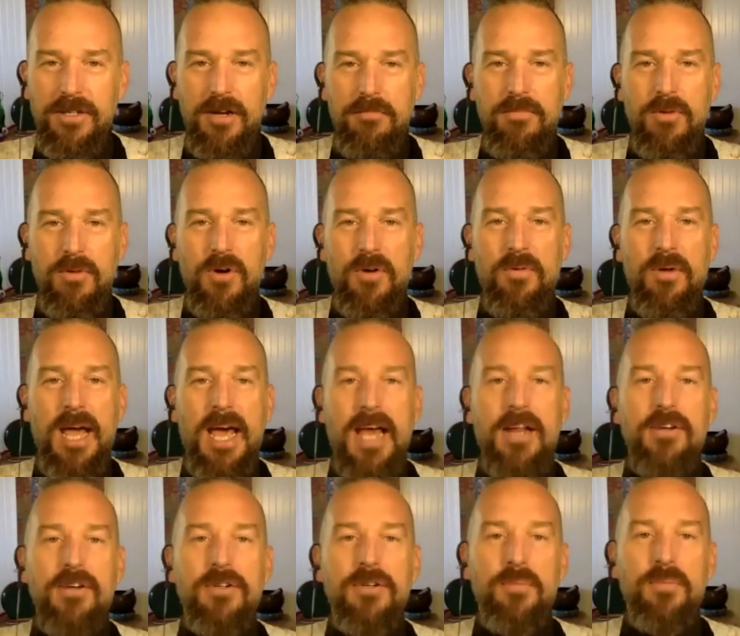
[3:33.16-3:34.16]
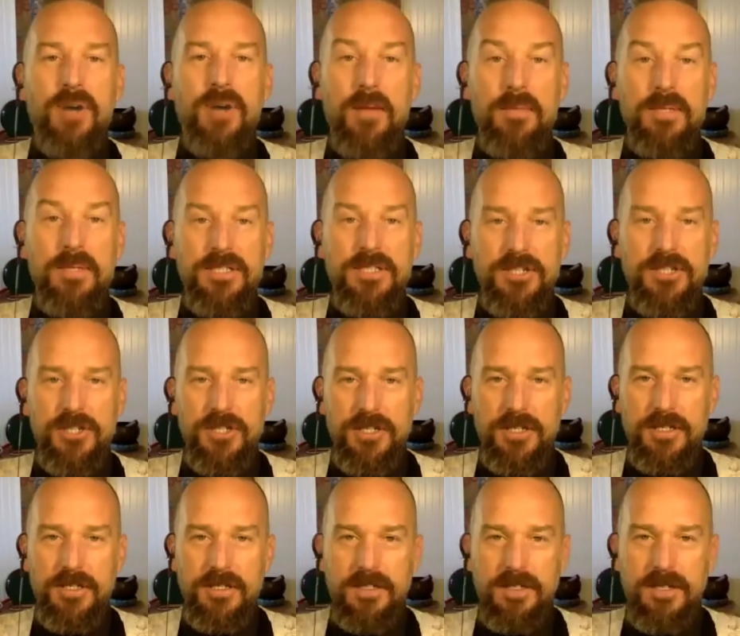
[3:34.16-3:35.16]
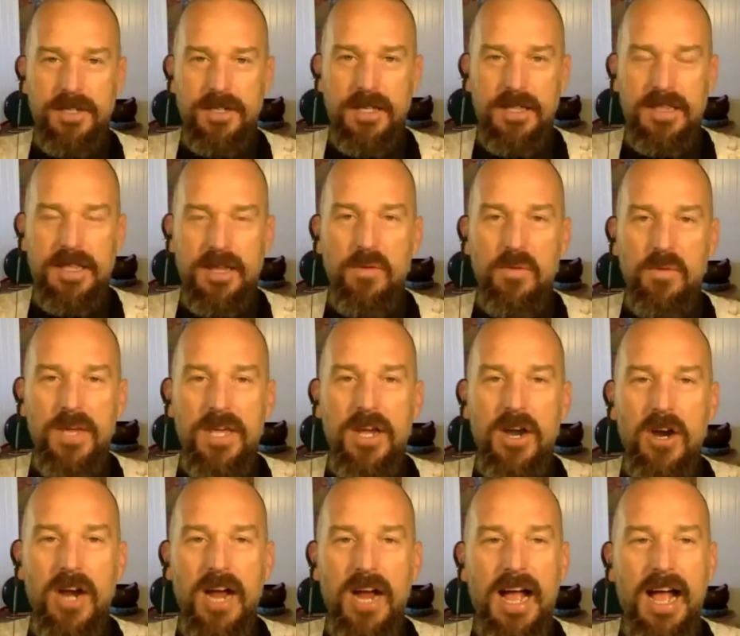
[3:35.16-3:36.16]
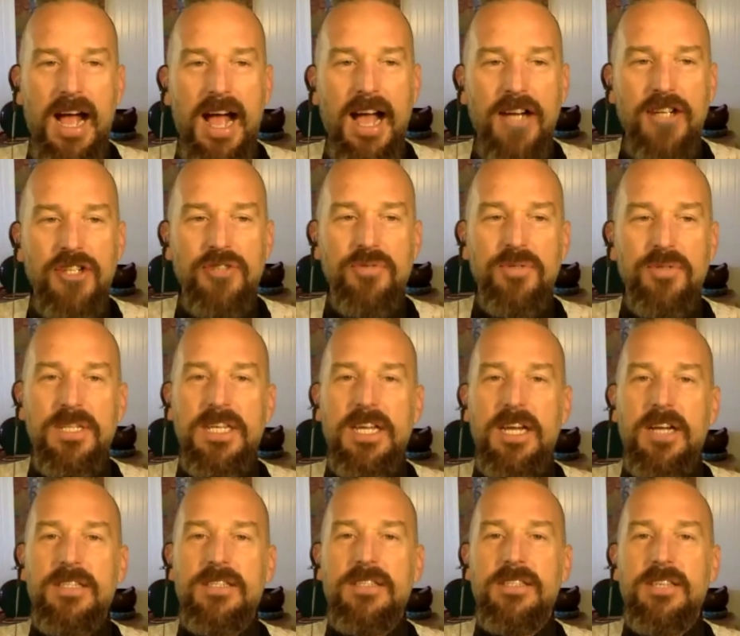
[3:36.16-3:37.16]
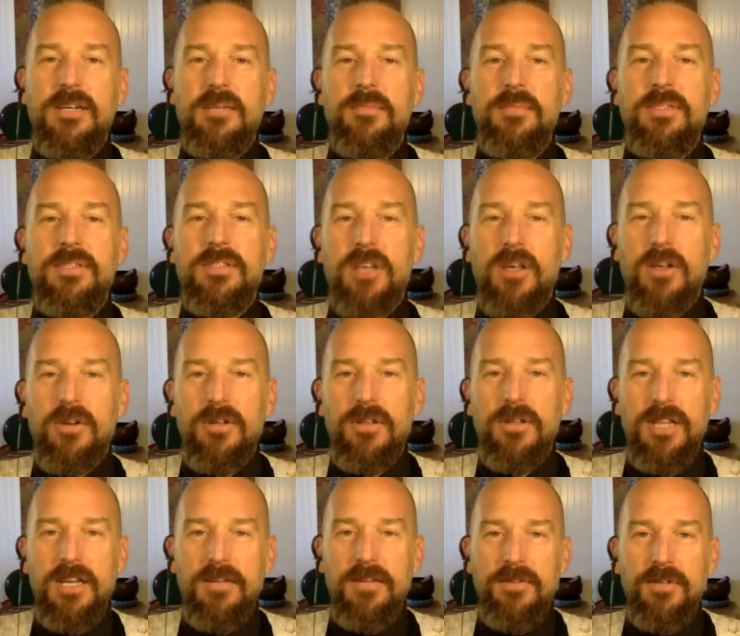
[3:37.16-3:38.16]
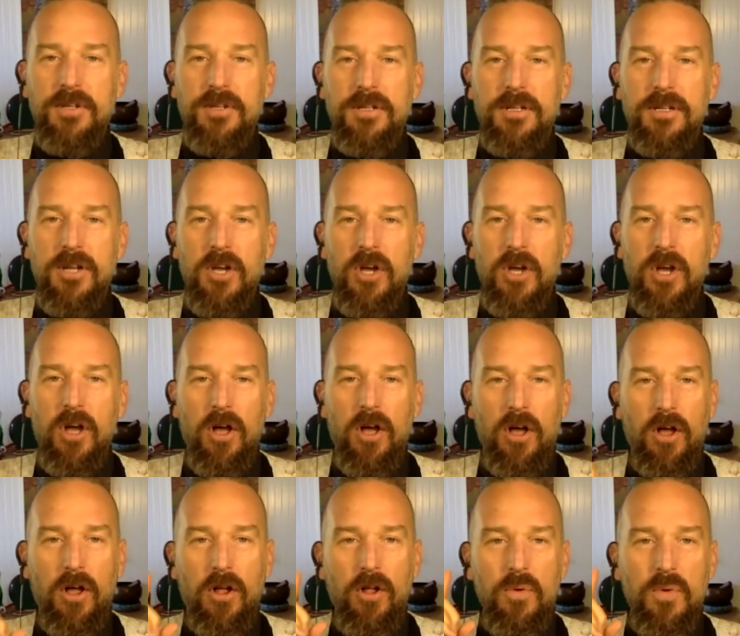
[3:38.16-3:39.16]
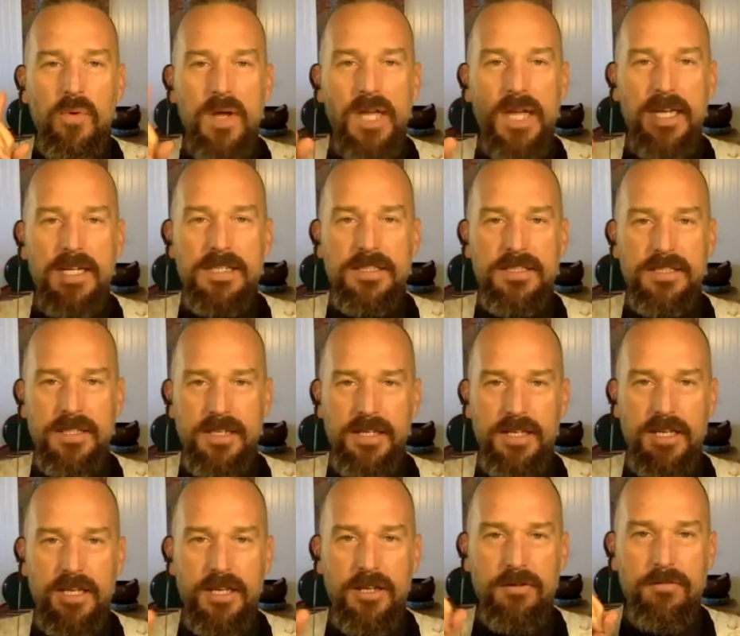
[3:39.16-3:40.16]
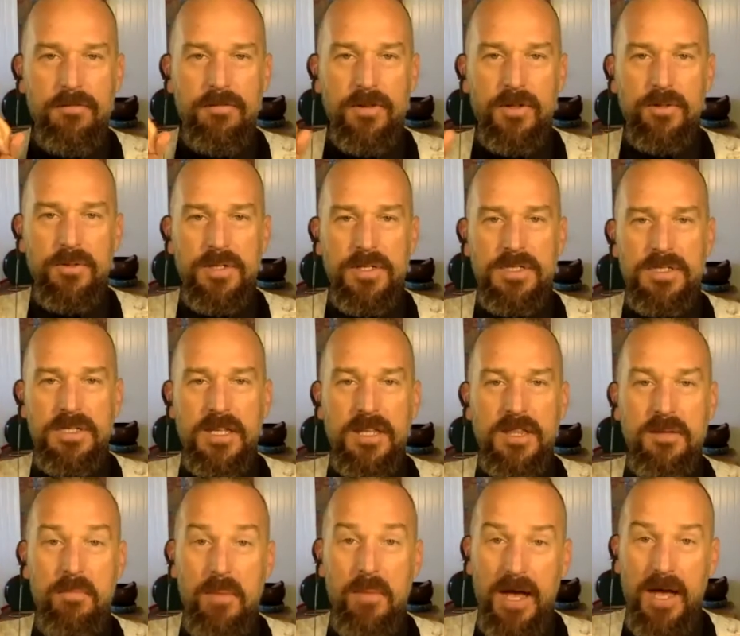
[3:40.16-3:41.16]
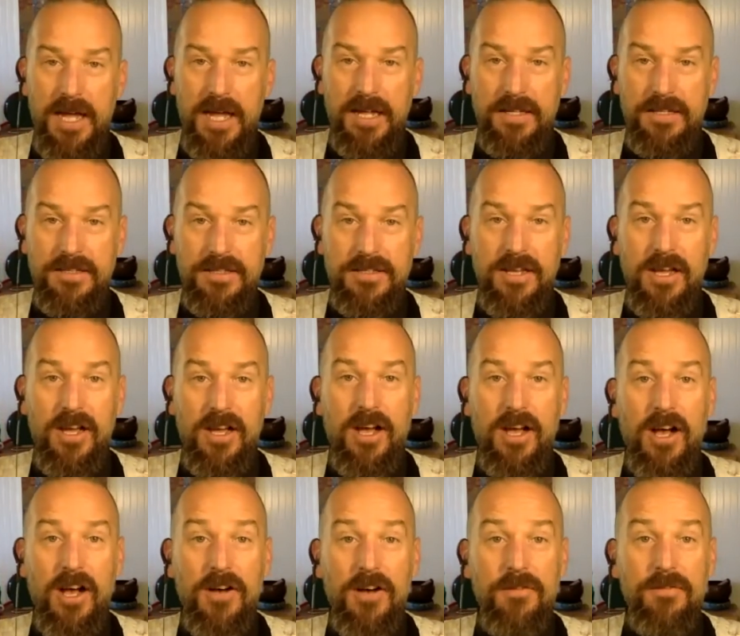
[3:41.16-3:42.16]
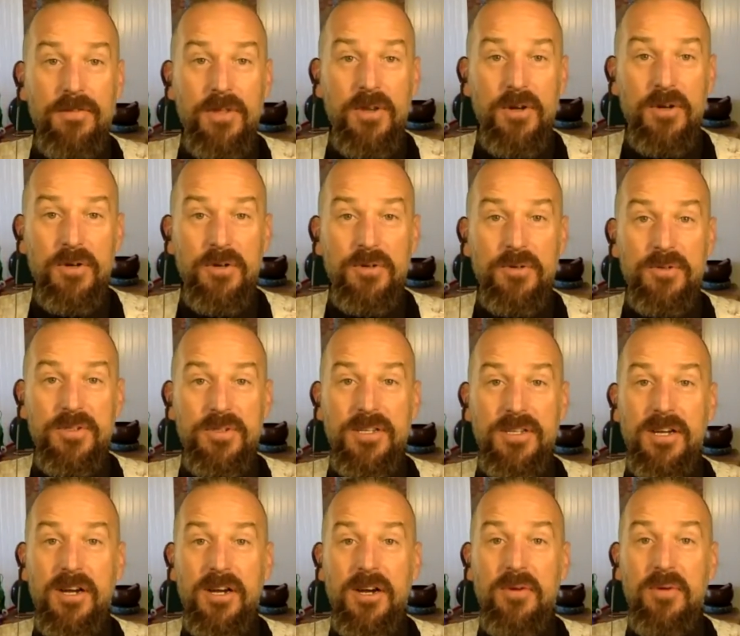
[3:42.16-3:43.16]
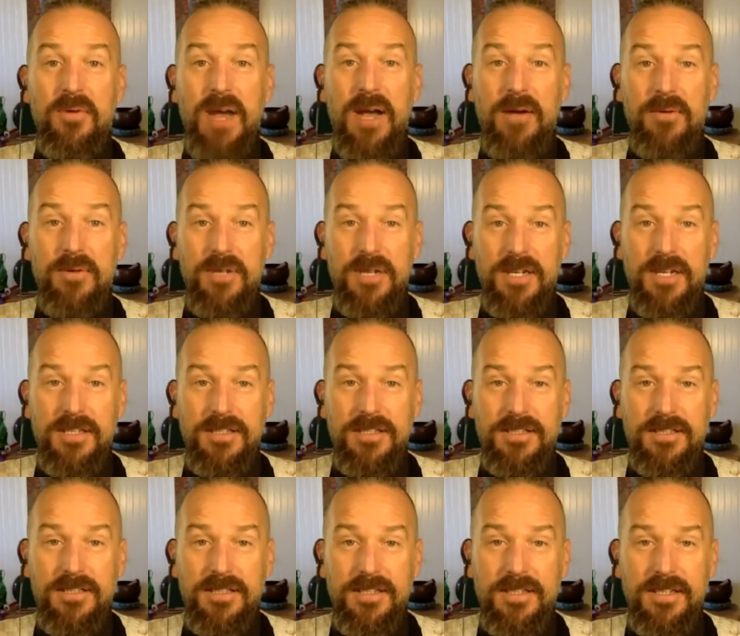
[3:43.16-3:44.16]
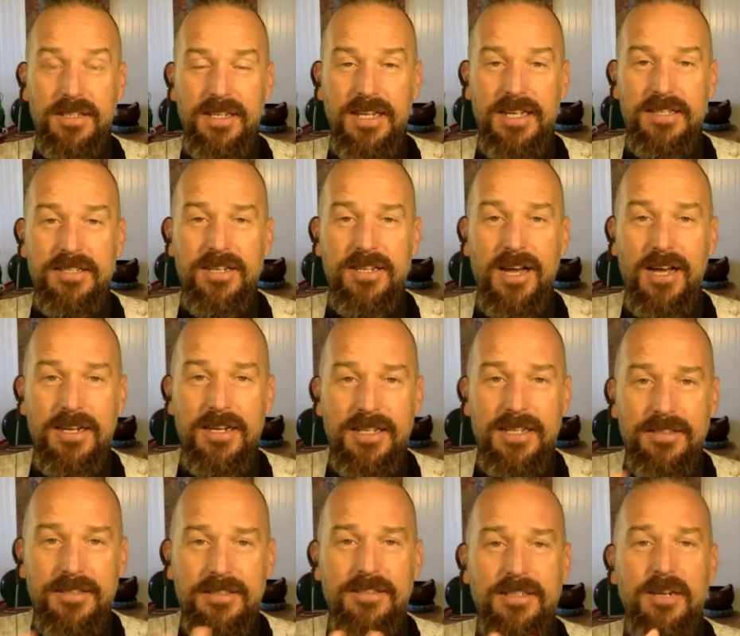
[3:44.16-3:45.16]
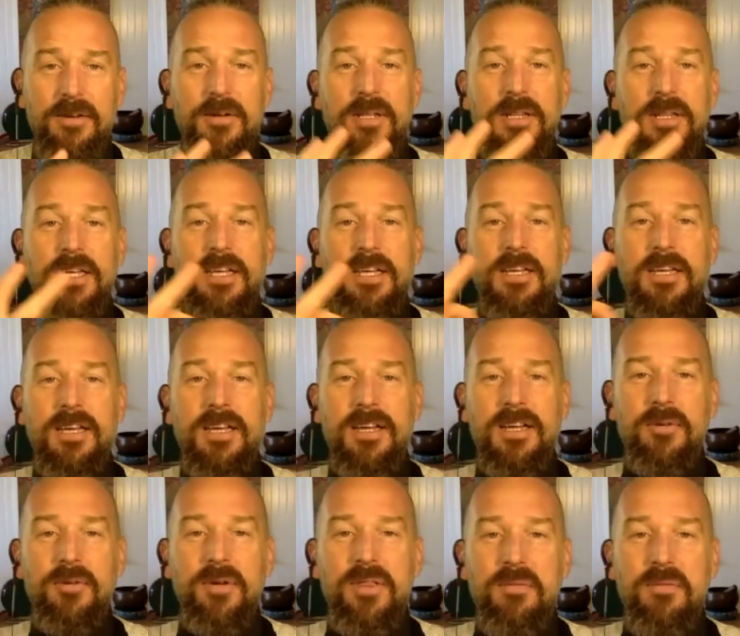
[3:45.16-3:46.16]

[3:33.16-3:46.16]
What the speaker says: a more radical proposition, that we are actually on some subtle level always influencing the minds of those around us. It's not necessarily with a